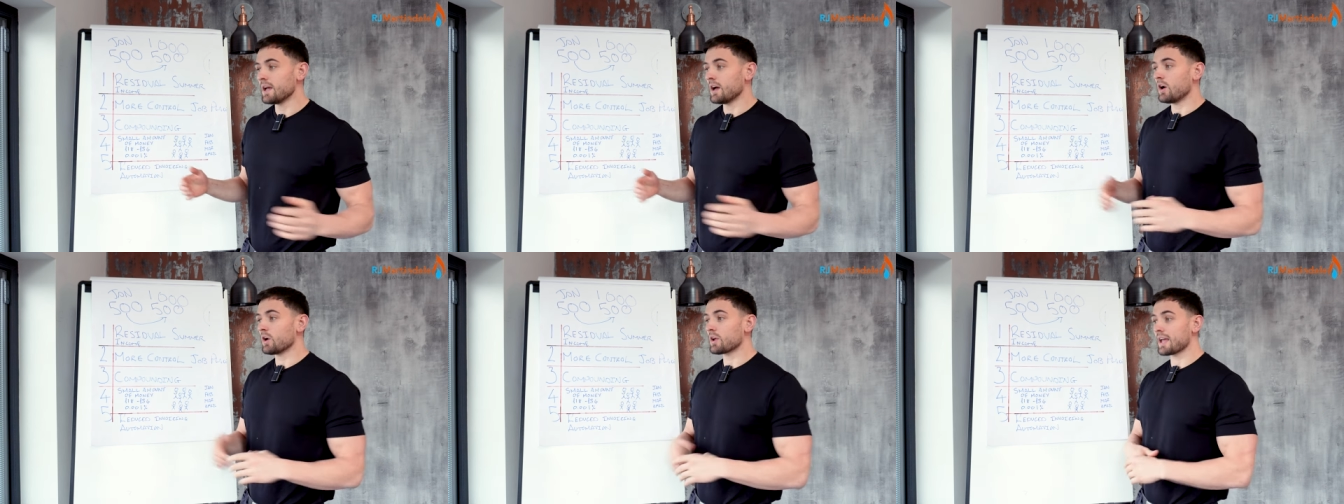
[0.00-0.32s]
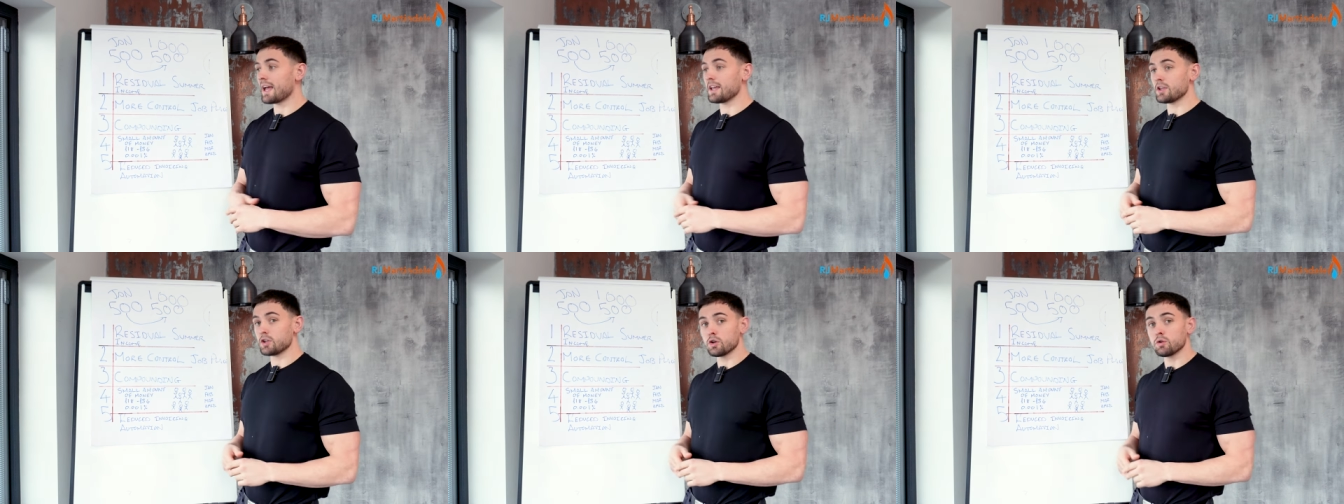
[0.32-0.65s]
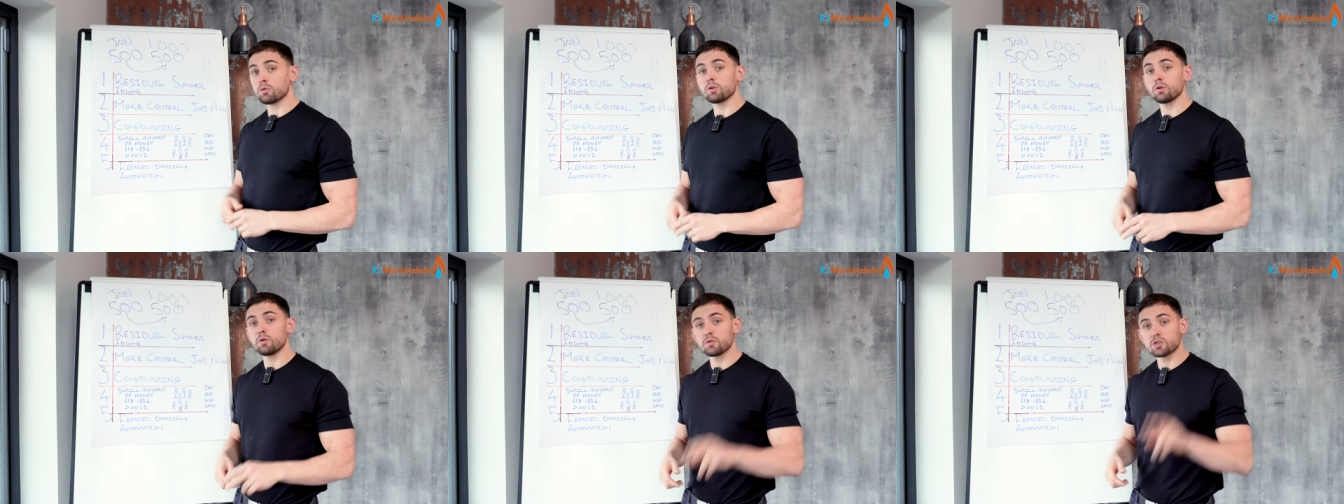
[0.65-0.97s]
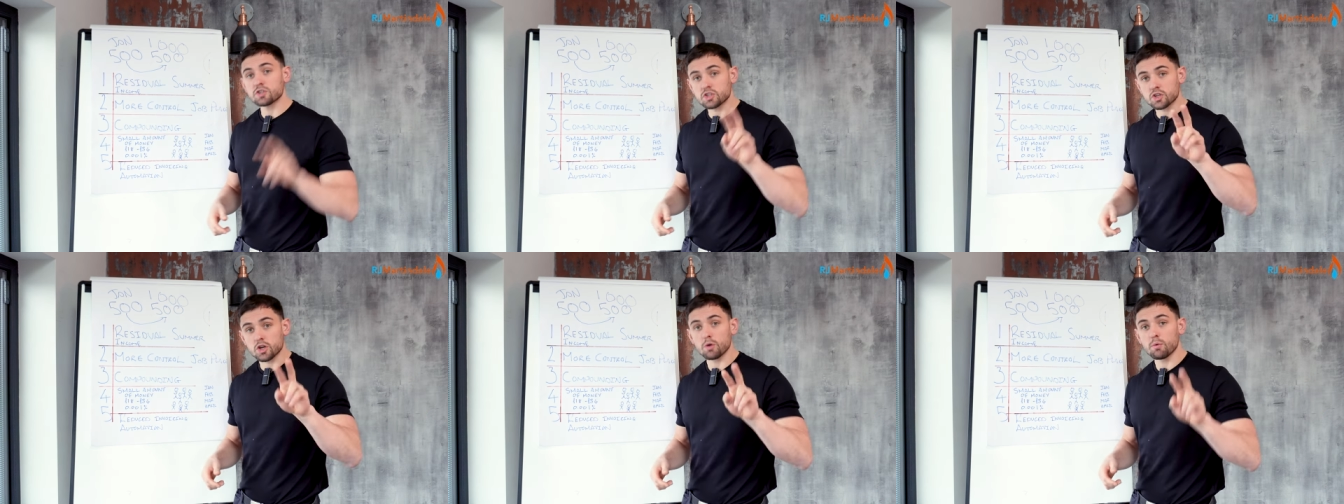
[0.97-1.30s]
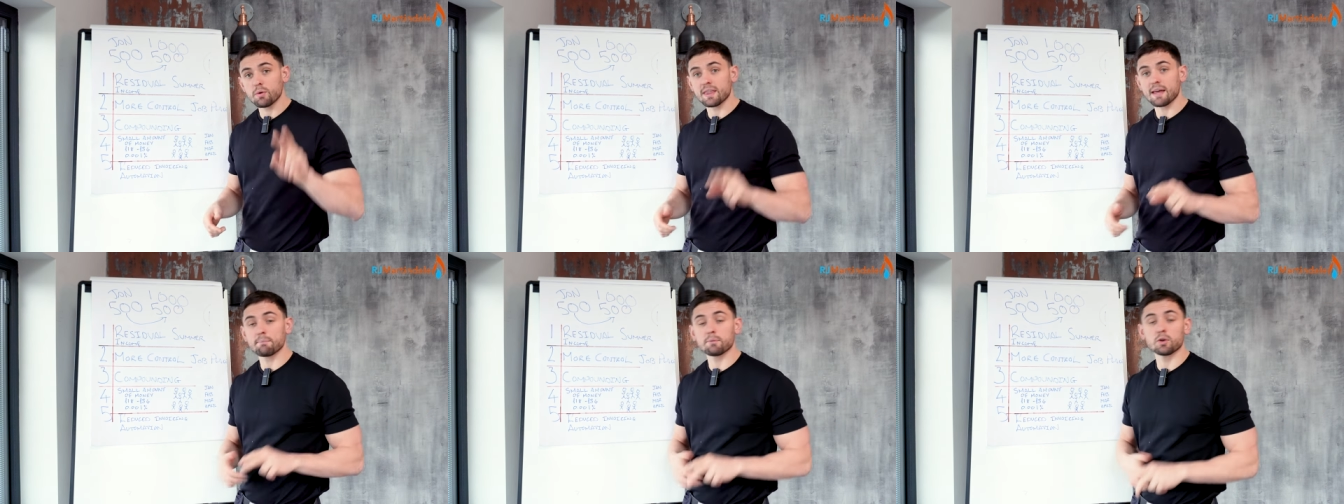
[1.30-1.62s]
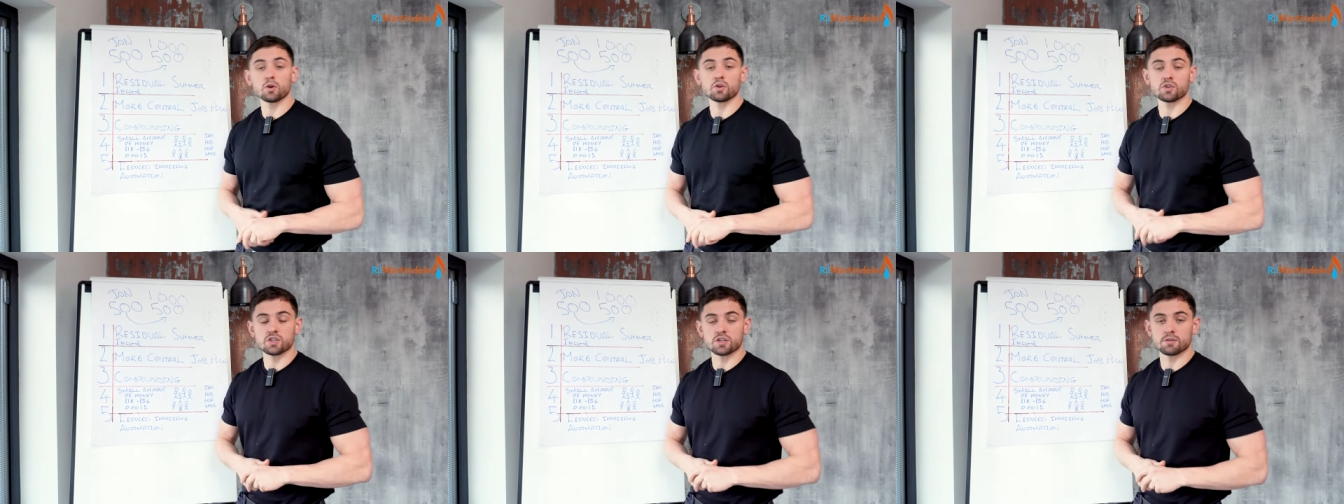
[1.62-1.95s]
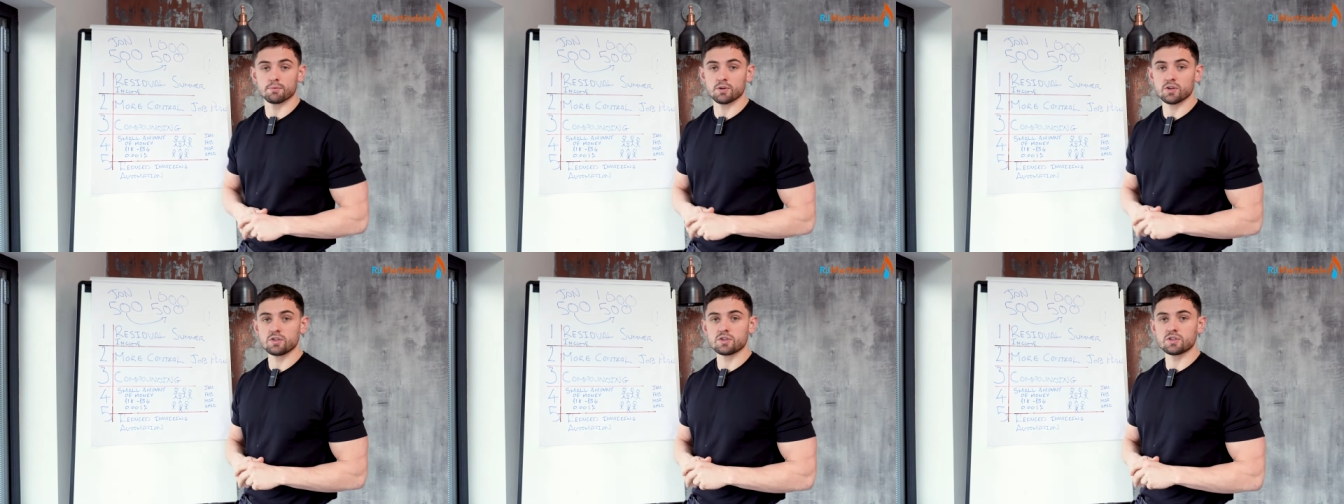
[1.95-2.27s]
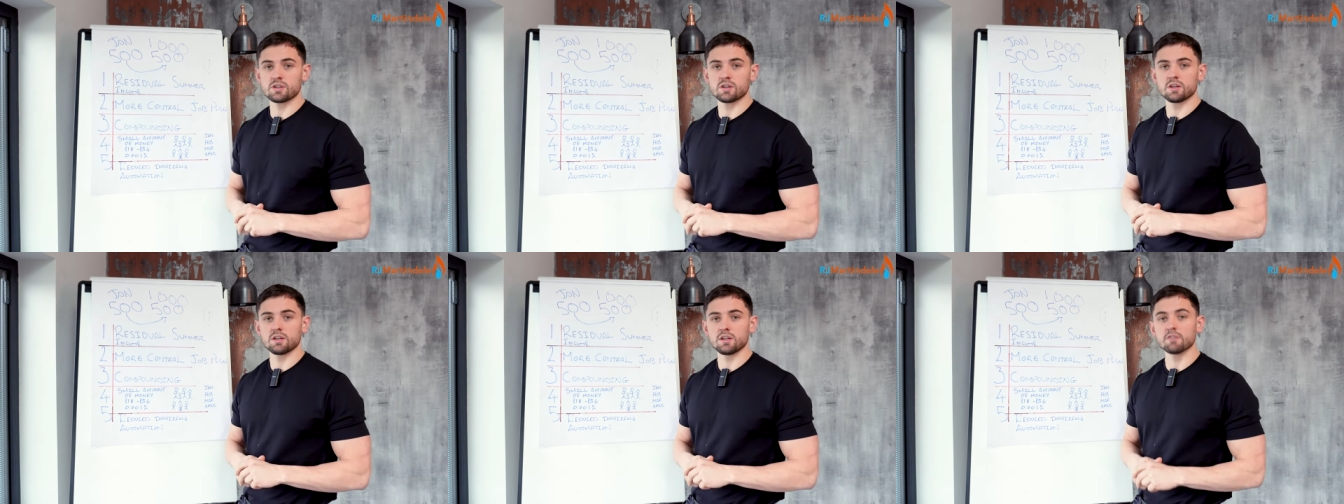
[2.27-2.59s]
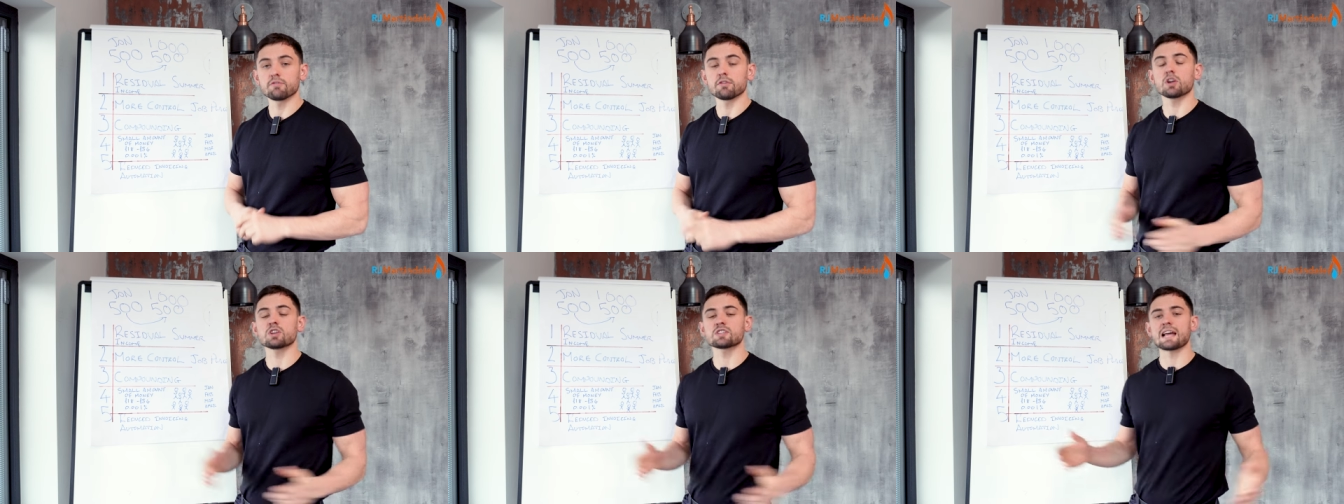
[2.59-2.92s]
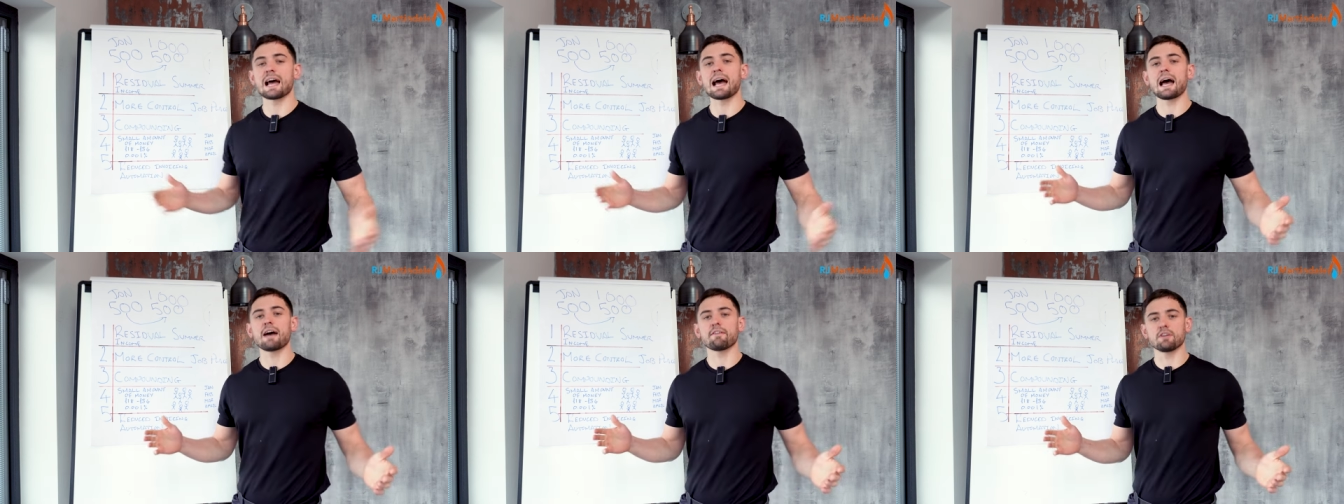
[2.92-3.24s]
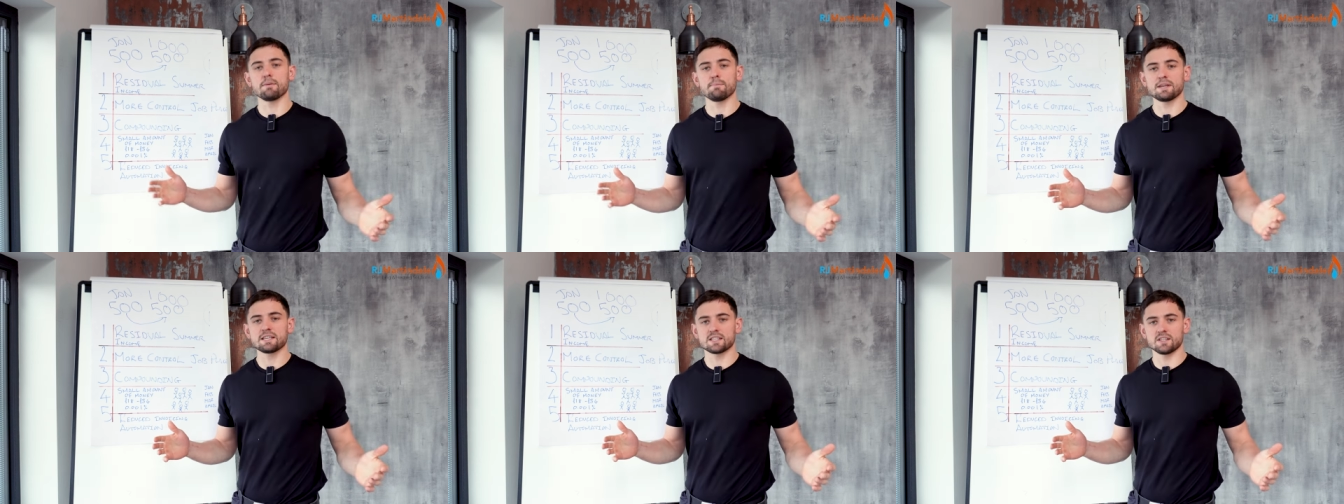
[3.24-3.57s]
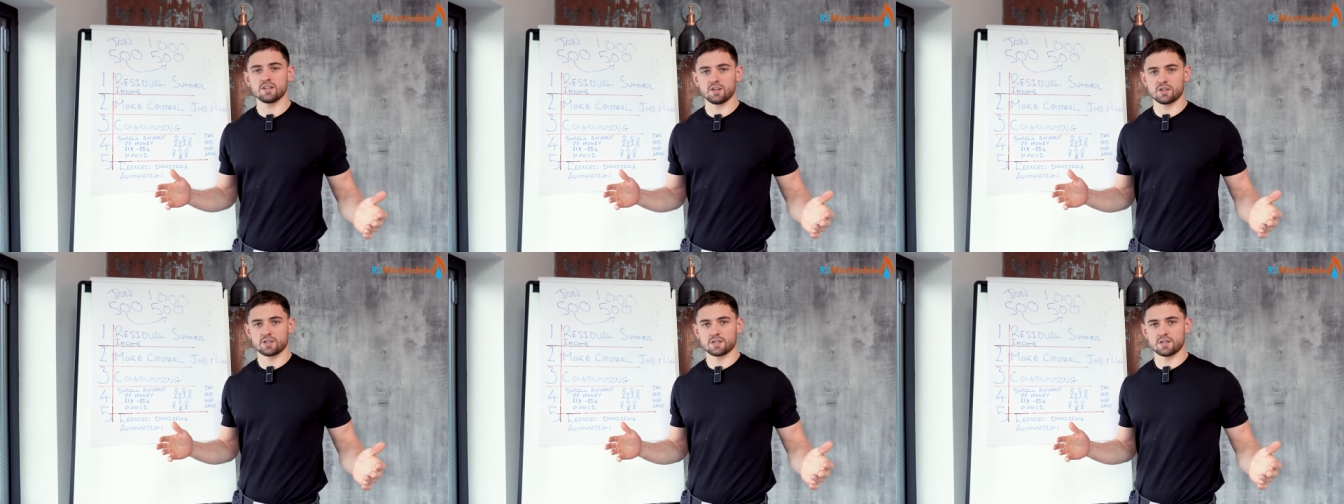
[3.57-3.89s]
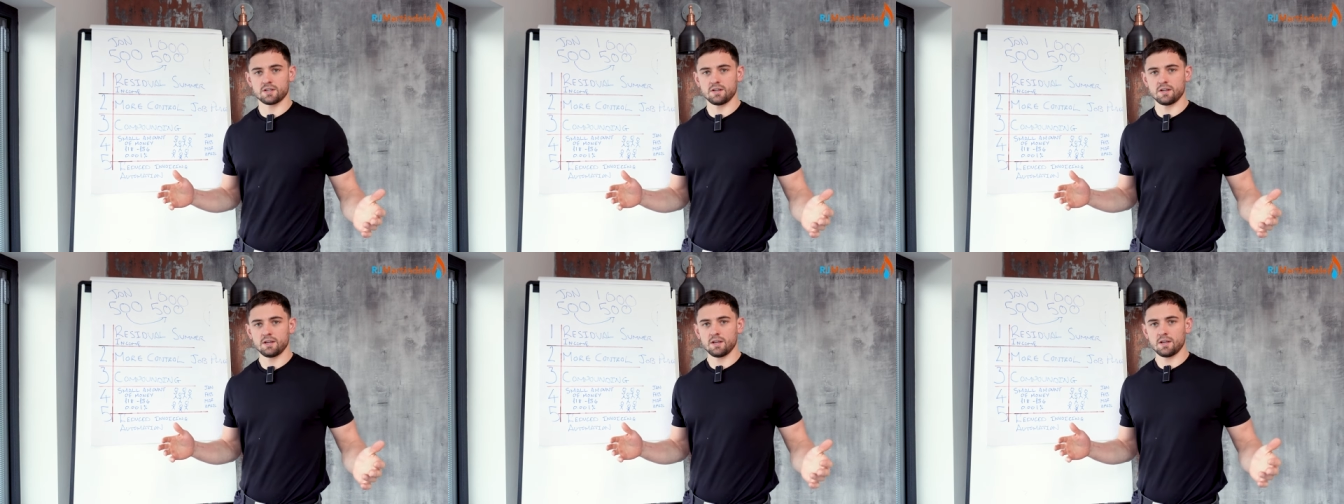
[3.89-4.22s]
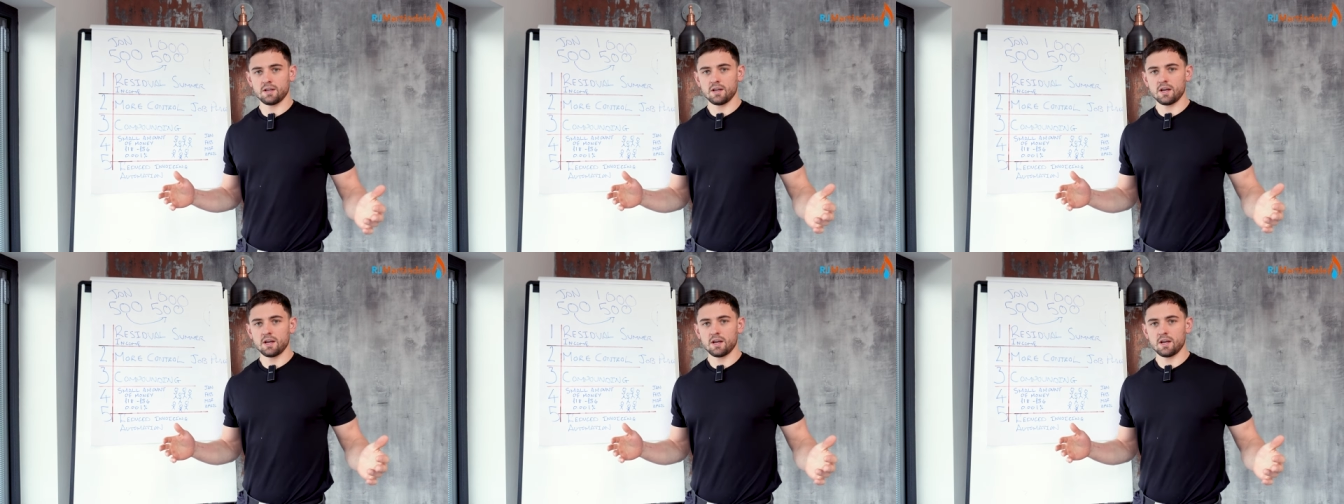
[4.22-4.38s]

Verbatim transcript: Okay, you lose two of them customers, you've lost half your business.